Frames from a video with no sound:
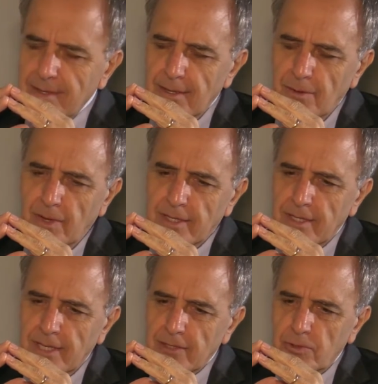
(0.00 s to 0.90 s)
He
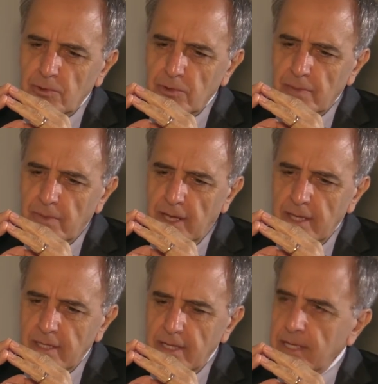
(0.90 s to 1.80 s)
wanted just to
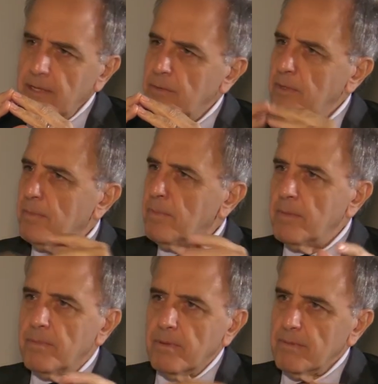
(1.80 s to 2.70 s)
remain sitting with the
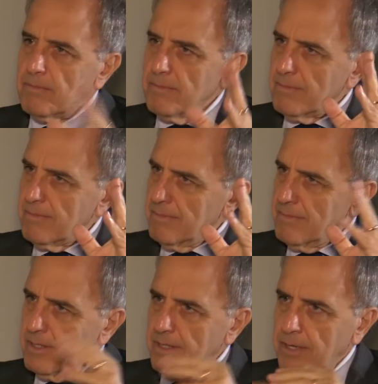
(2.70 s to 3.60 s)
people
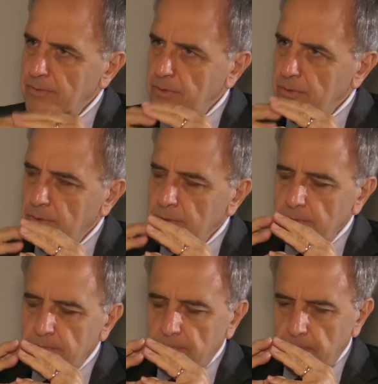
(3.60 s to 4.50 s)
in the auditorium.